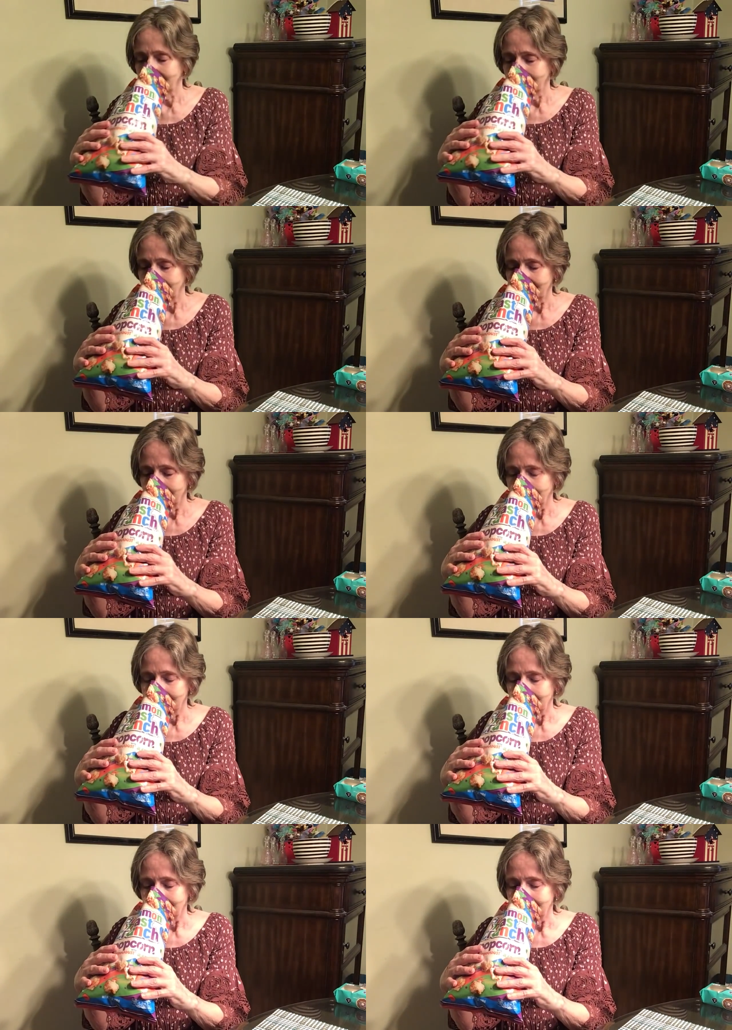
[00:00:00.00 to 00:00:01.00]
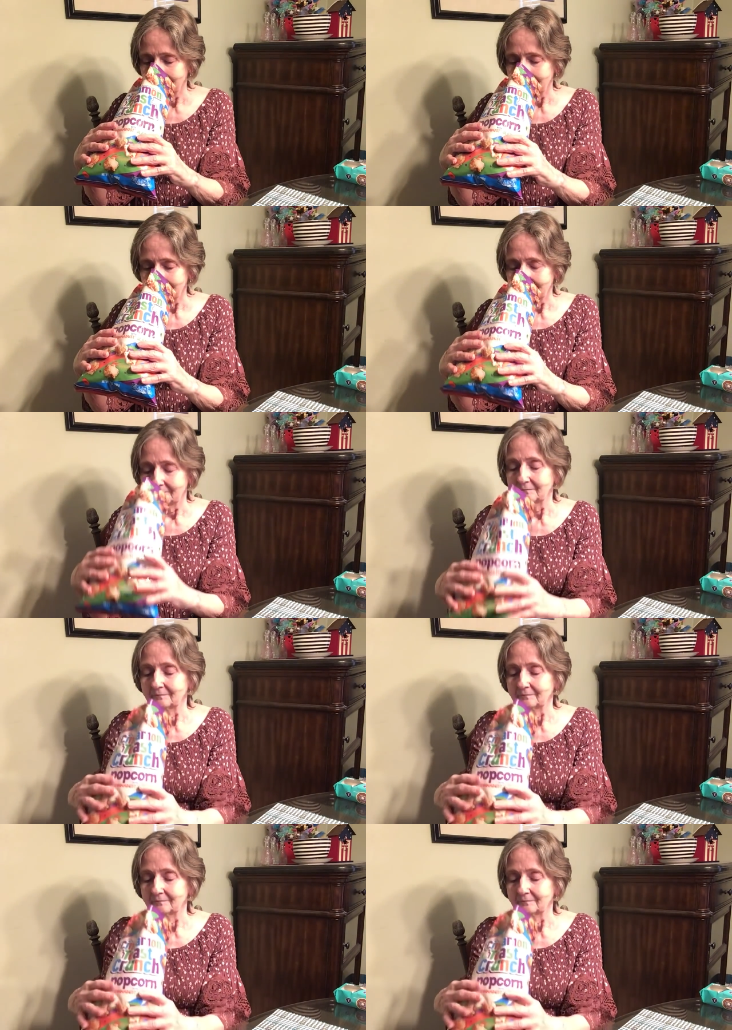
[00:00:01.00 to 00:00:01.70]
No one is speaking in this clip.